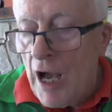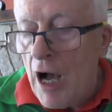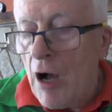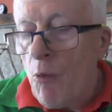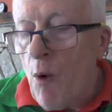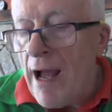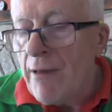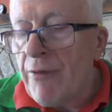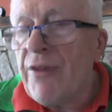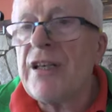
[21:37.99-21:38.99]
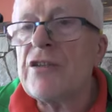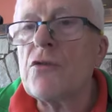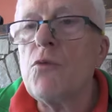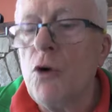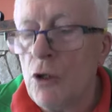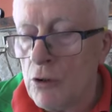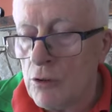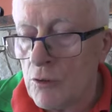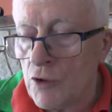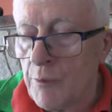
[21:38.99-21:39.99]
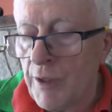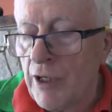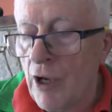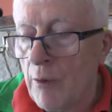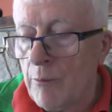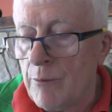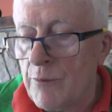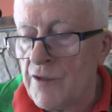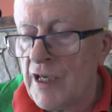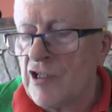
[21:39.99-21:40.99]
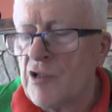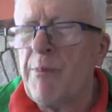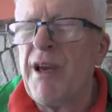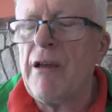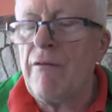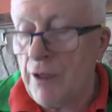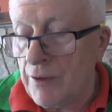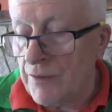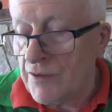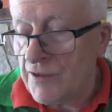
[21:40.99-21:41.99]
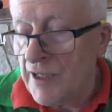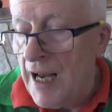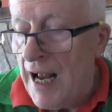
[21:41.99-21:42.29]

are where this world becomes experienced